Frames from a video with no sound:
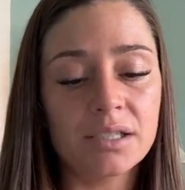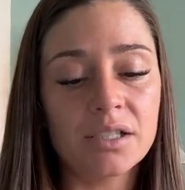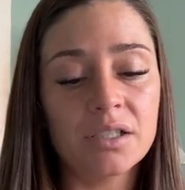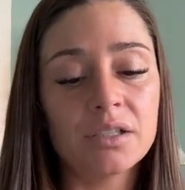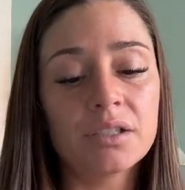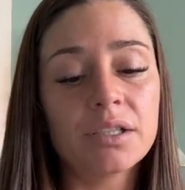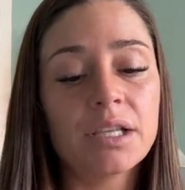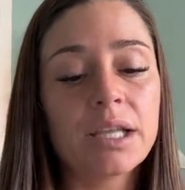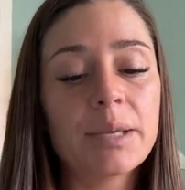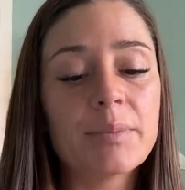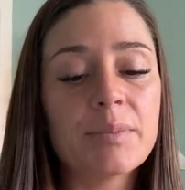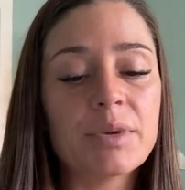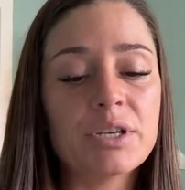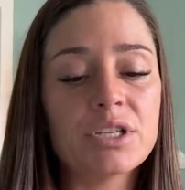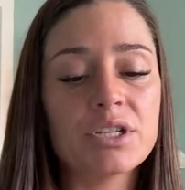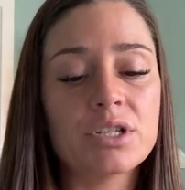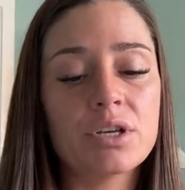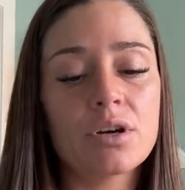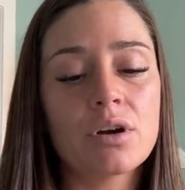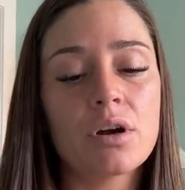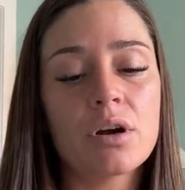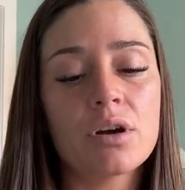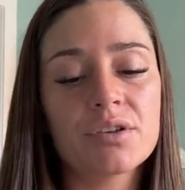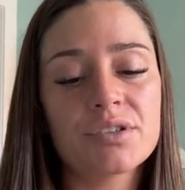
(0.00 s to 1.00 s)
clearly, but
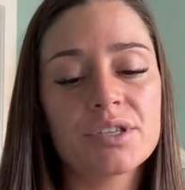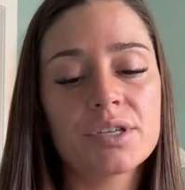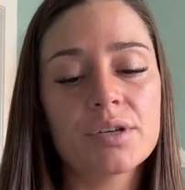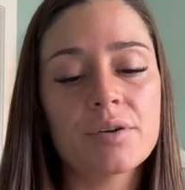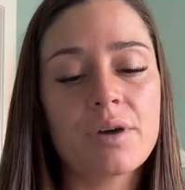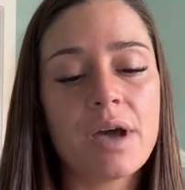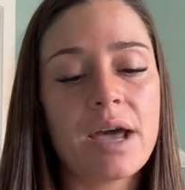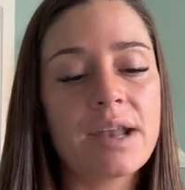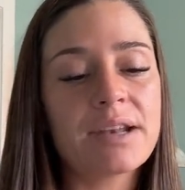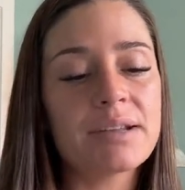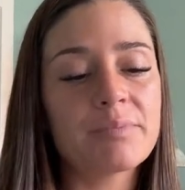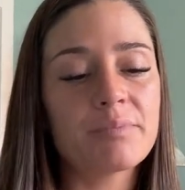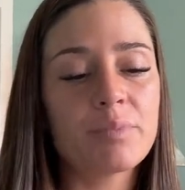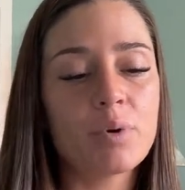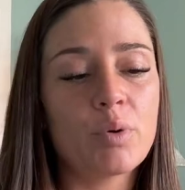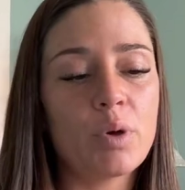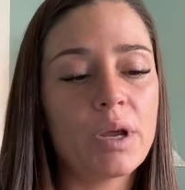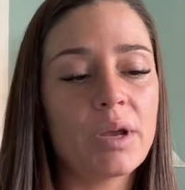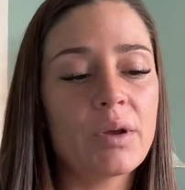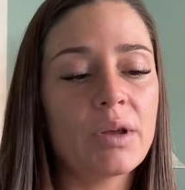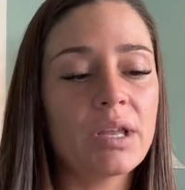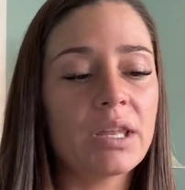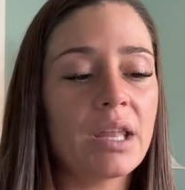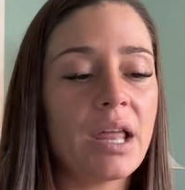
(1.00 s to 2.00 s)
you're also at a
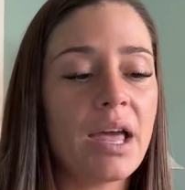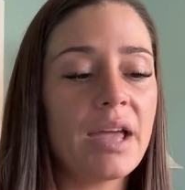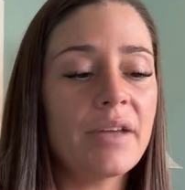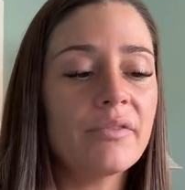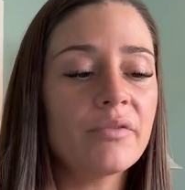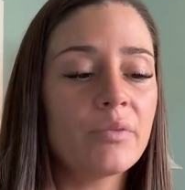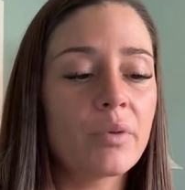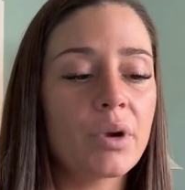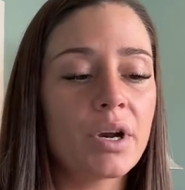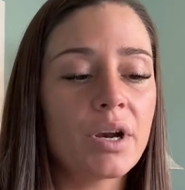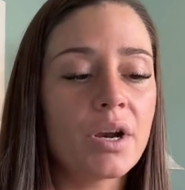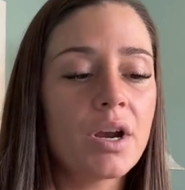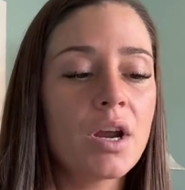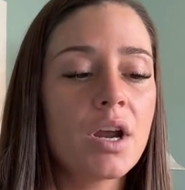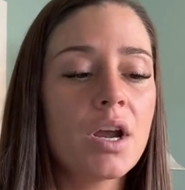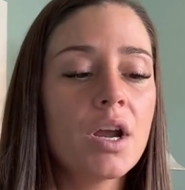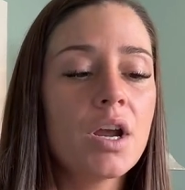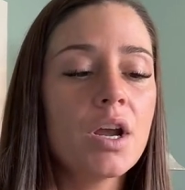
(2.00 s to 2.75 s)
point in life where